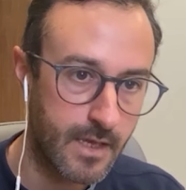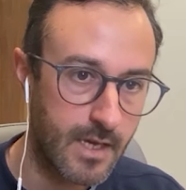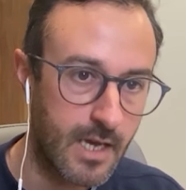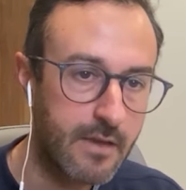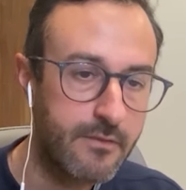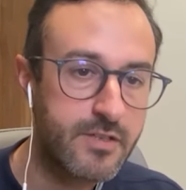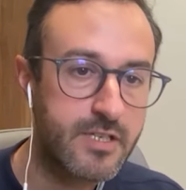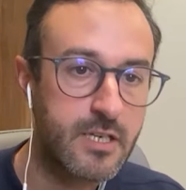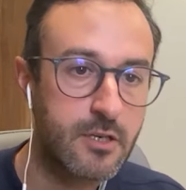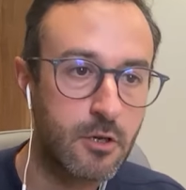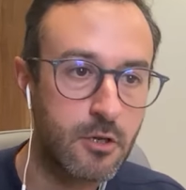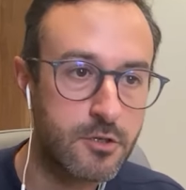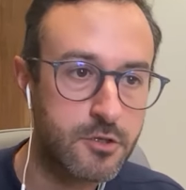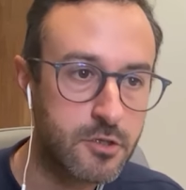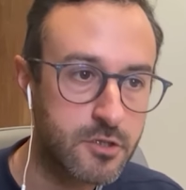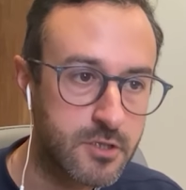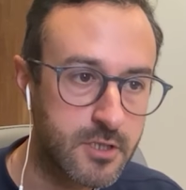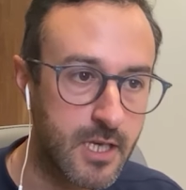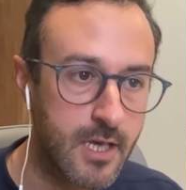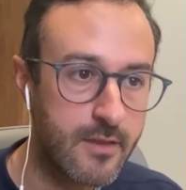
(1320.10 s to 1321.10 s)
I've seen
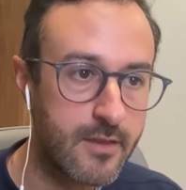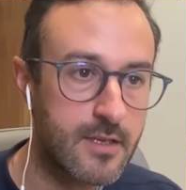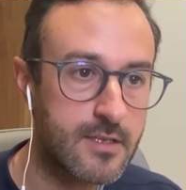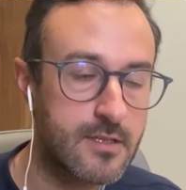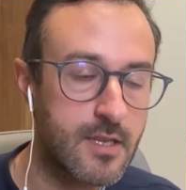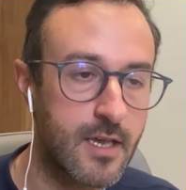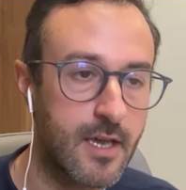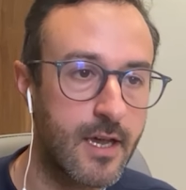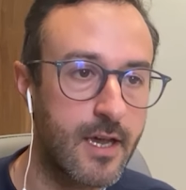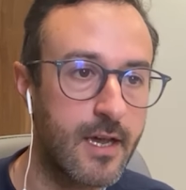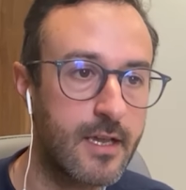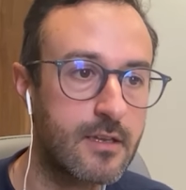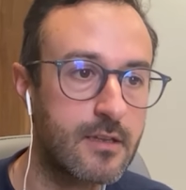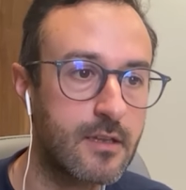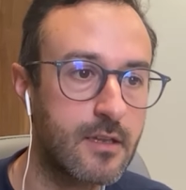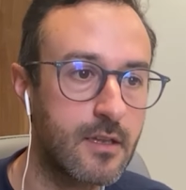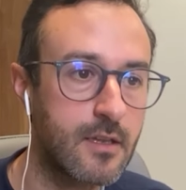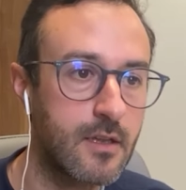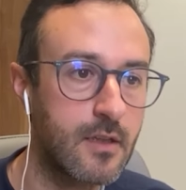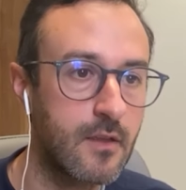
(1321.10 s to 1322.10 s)
also studies that
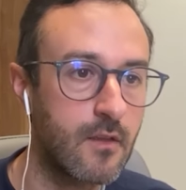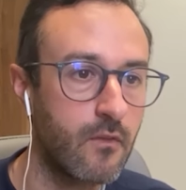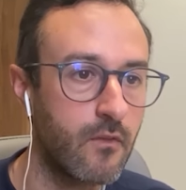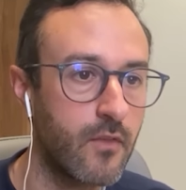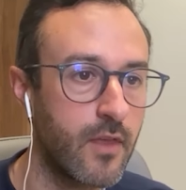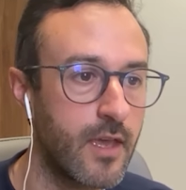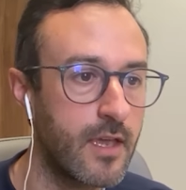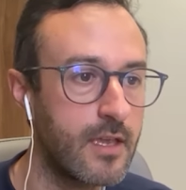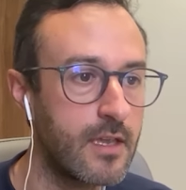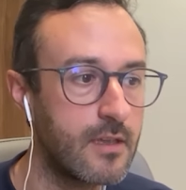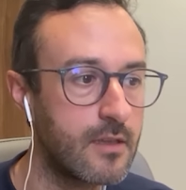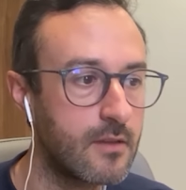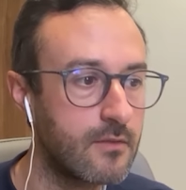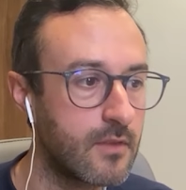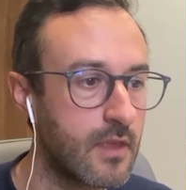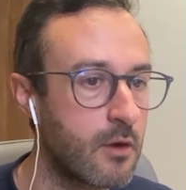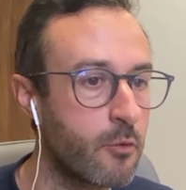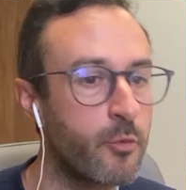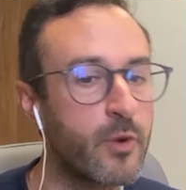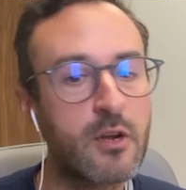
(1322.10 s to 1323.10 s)
they
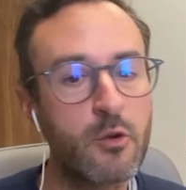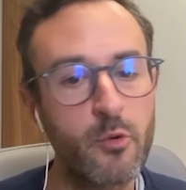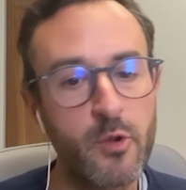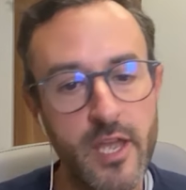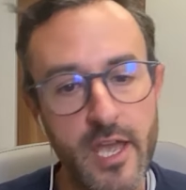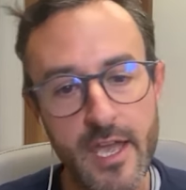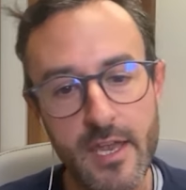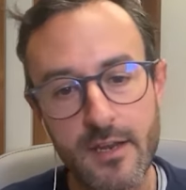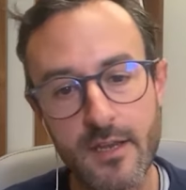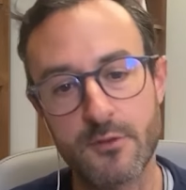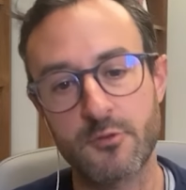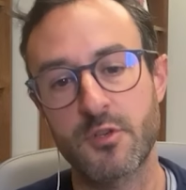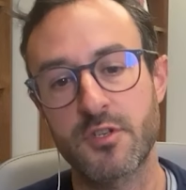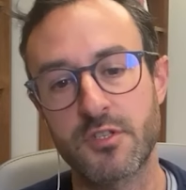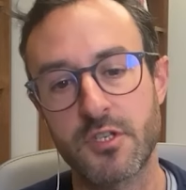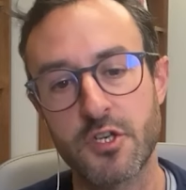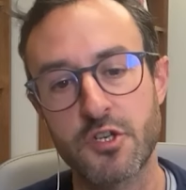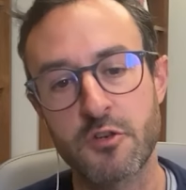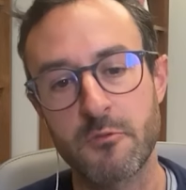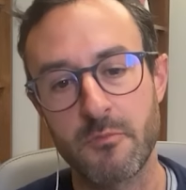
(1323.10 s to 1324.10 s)
recreate a
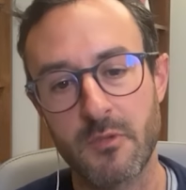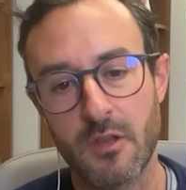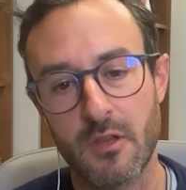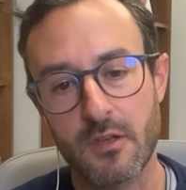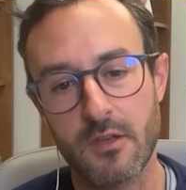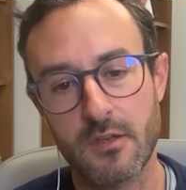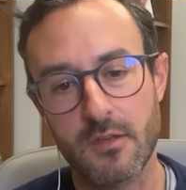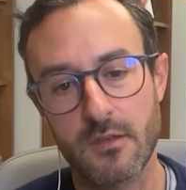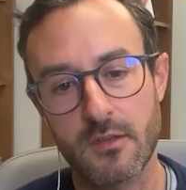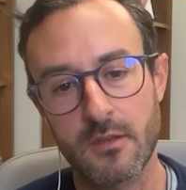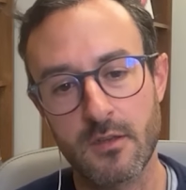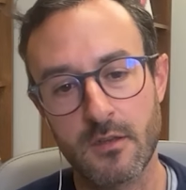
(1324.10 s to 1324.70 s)
transition milk